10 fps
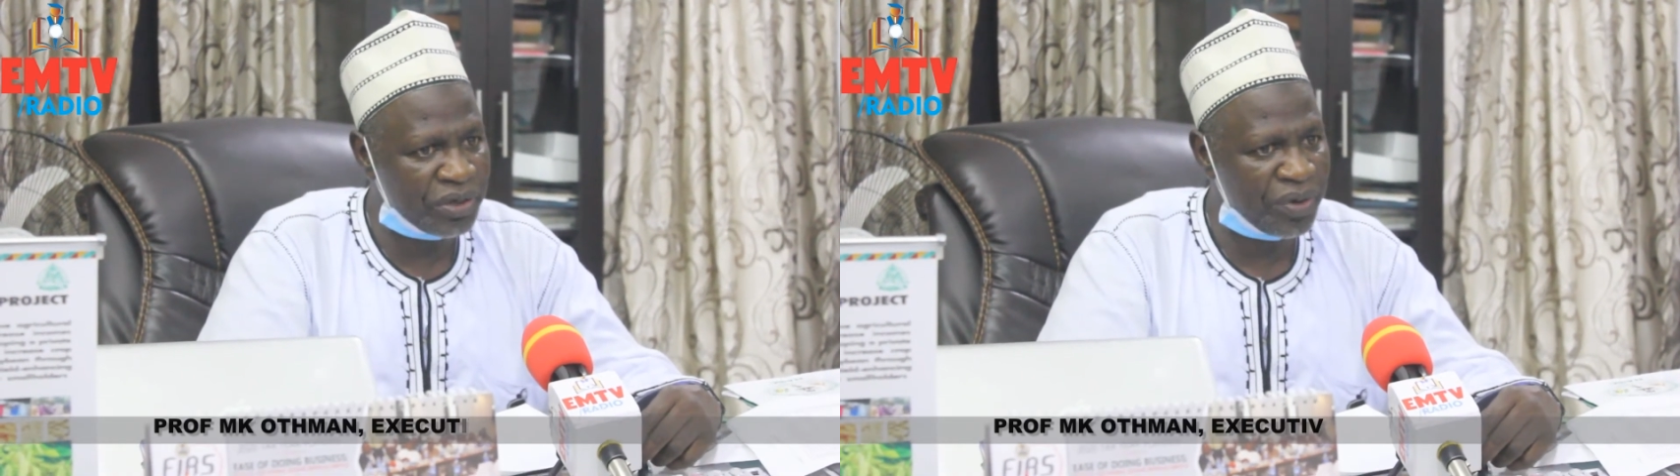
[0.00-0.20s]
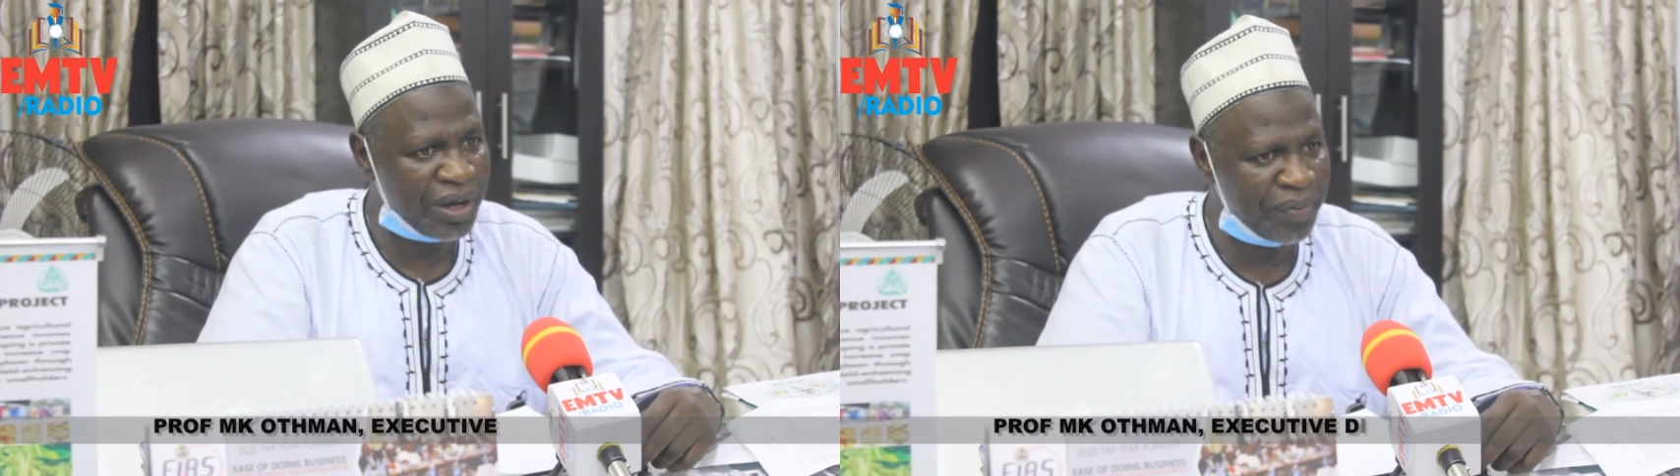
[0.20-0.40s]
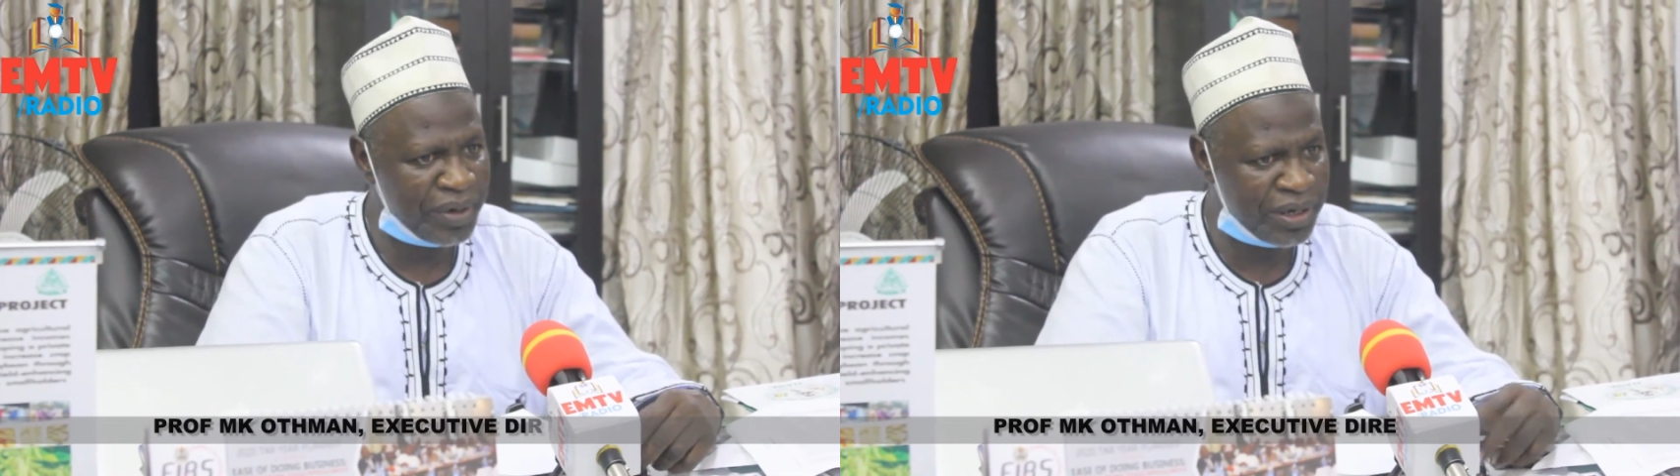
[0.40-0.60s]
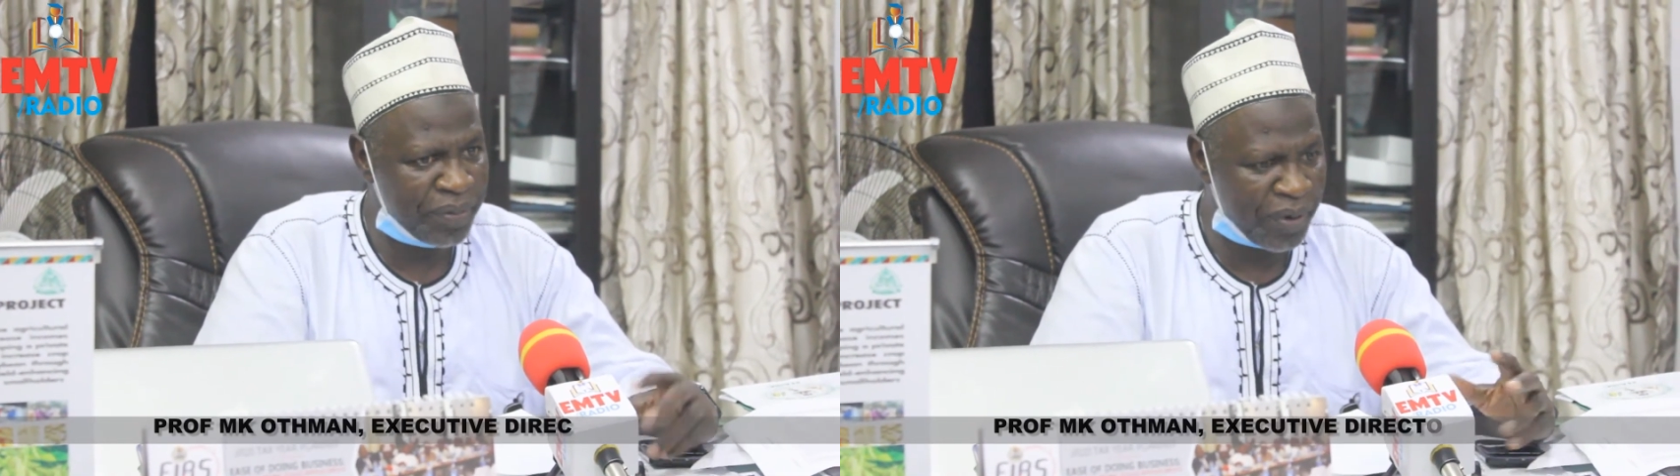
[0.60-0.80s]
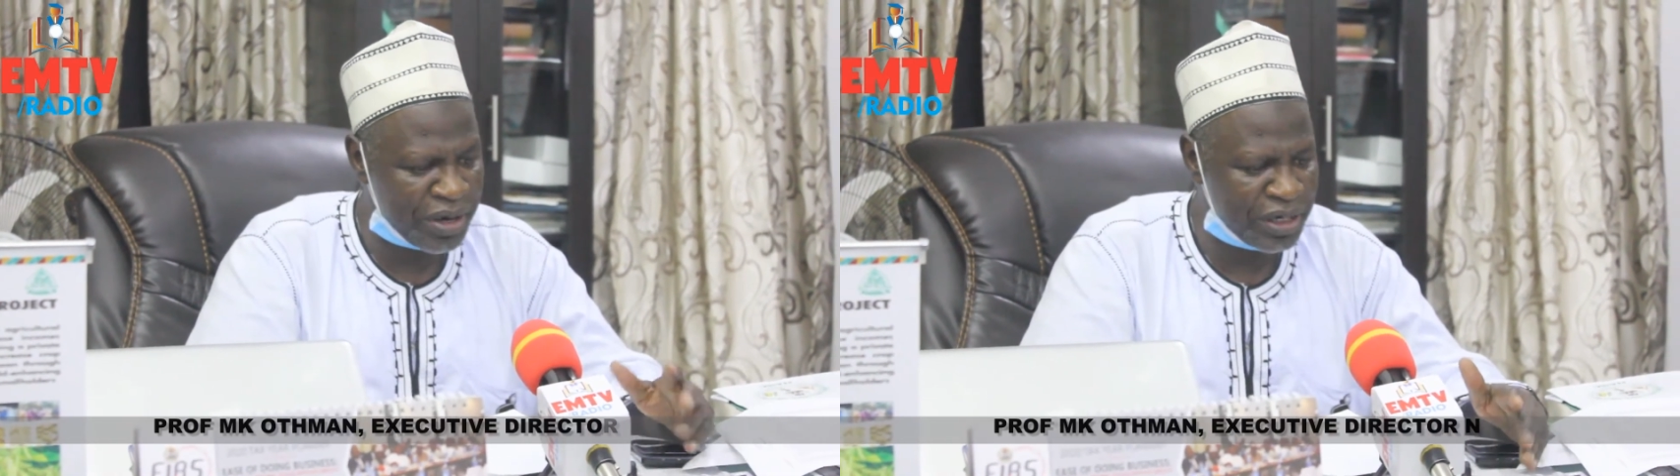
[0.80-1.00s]
to advance the
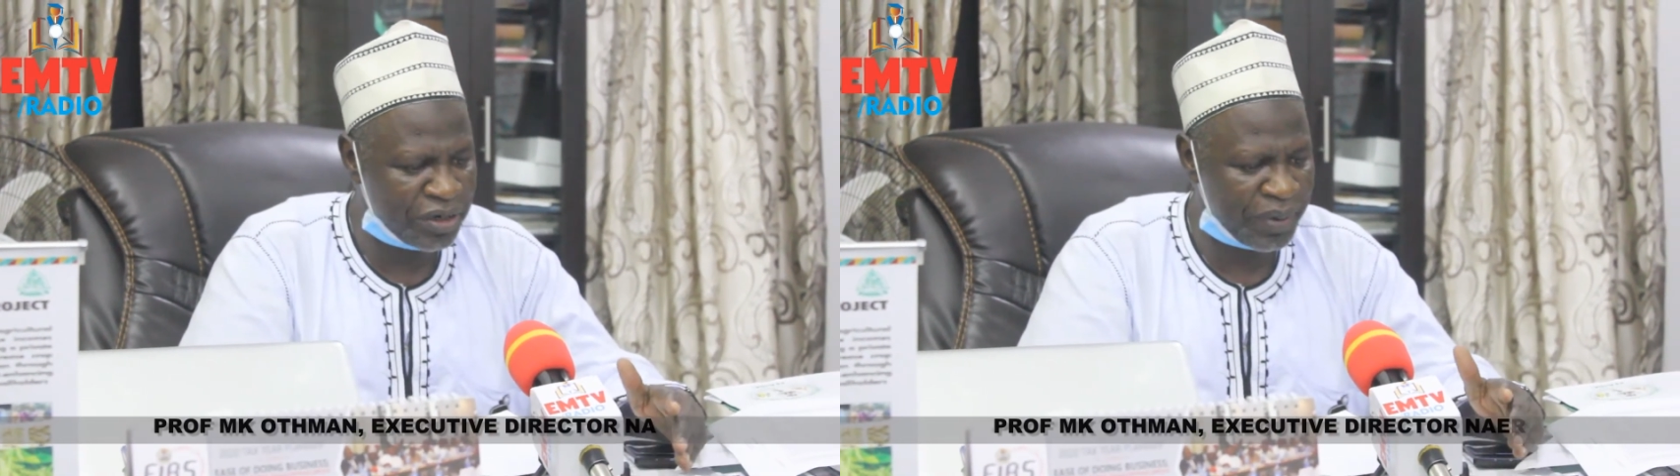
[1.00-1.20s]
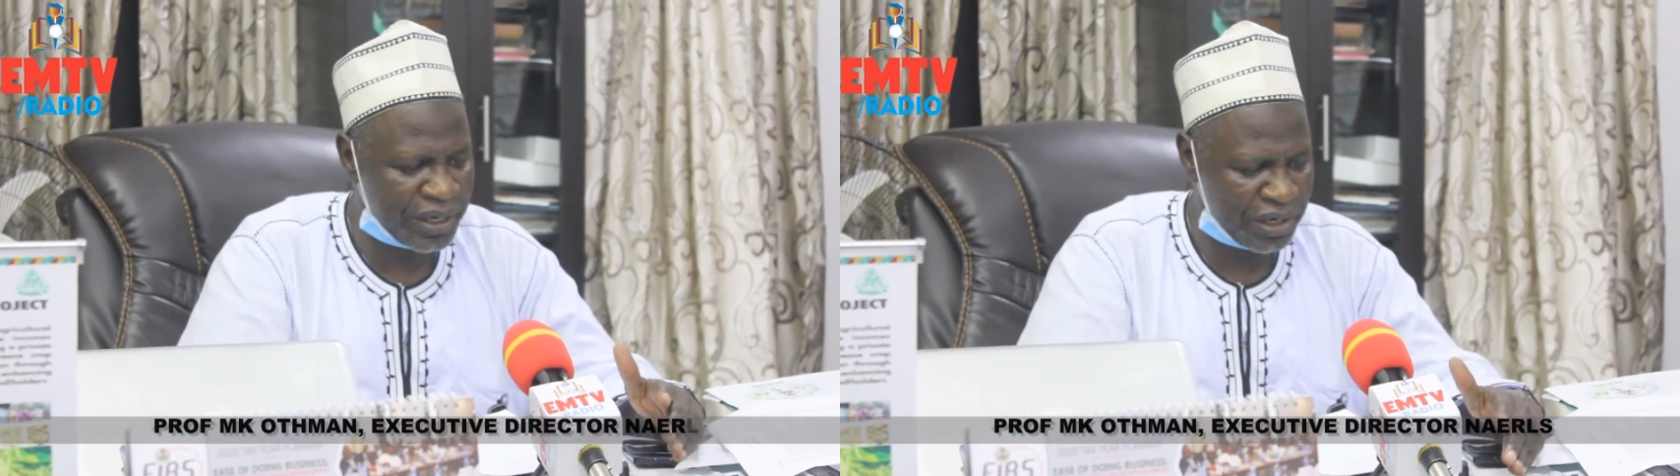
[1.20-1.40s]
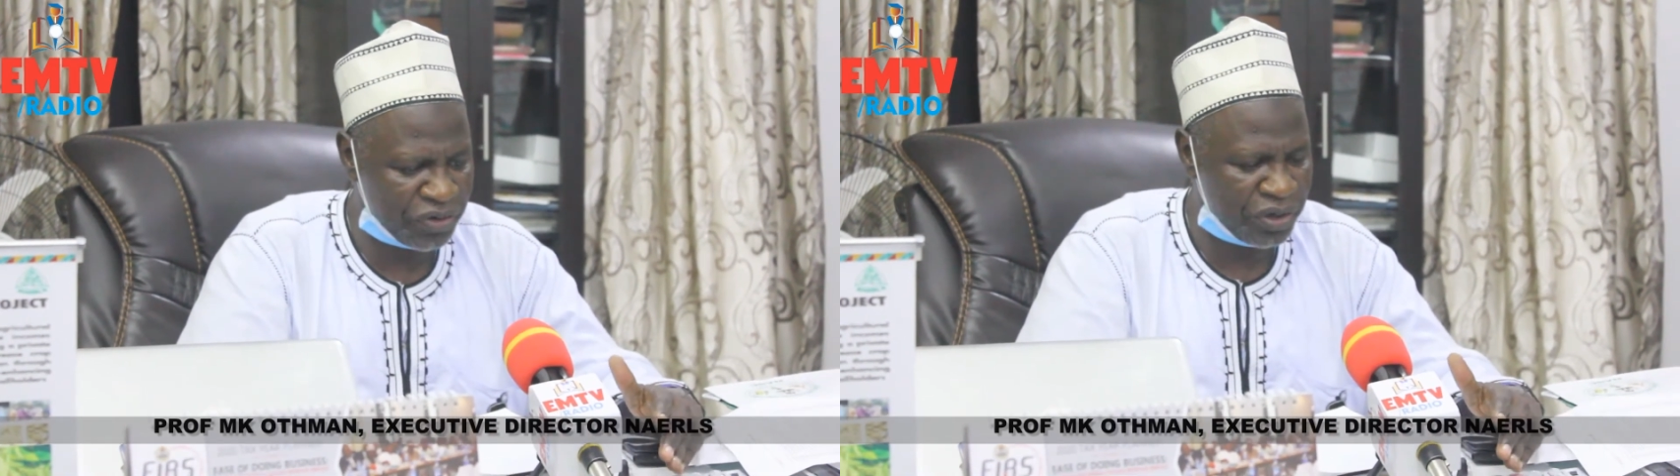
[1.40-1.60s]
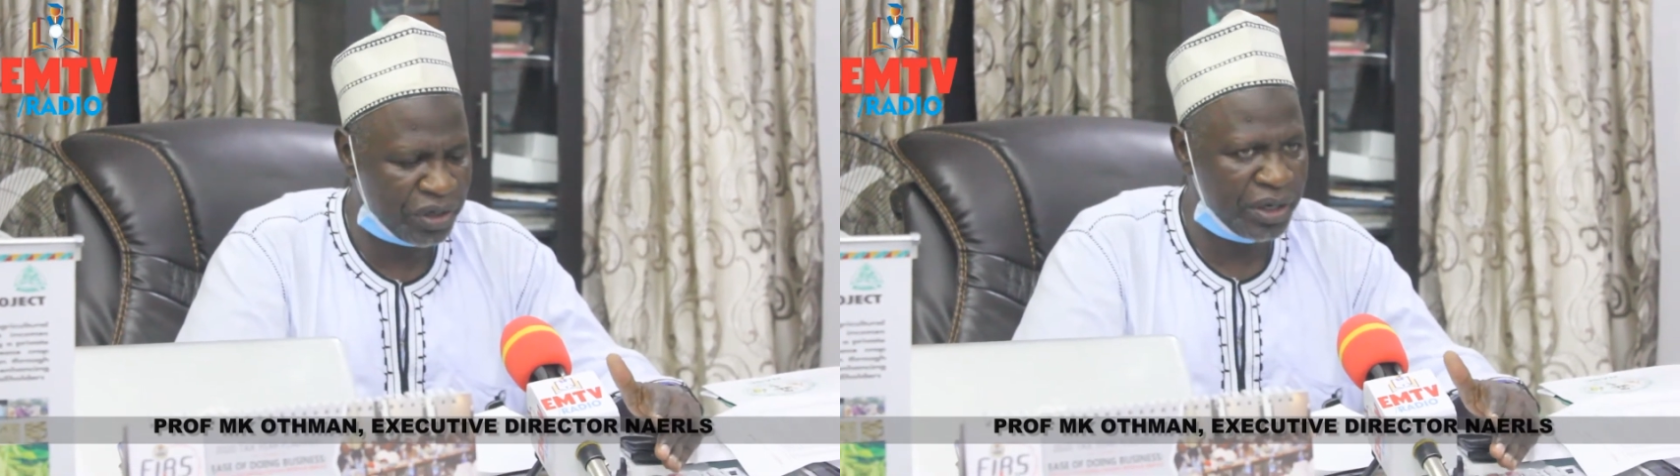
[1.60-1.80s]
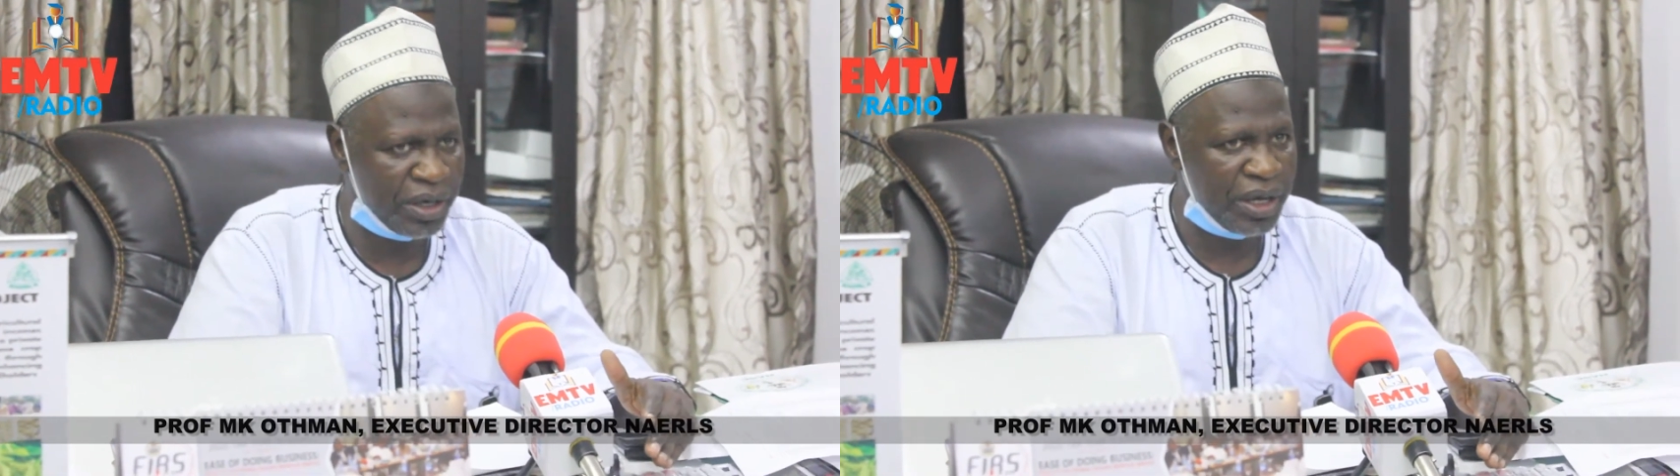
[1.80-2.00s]
frontiers of extension.